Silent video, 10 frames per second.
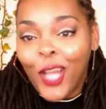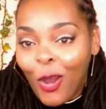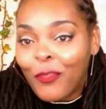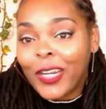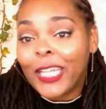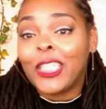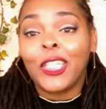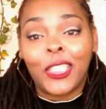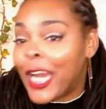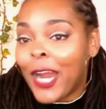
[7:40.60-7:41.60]
Don't forget
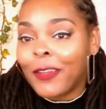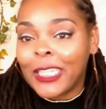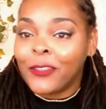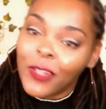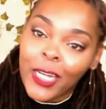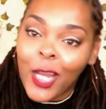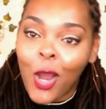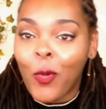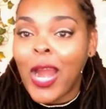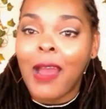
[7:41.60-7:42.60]
to share this
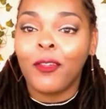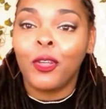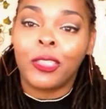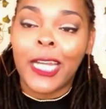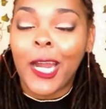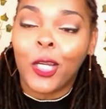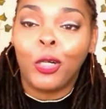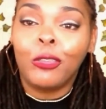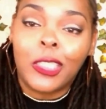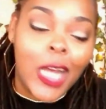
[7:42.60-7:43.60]
video wherever you share
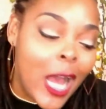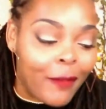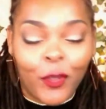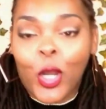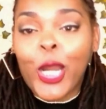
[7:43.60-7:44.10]
cool stuff.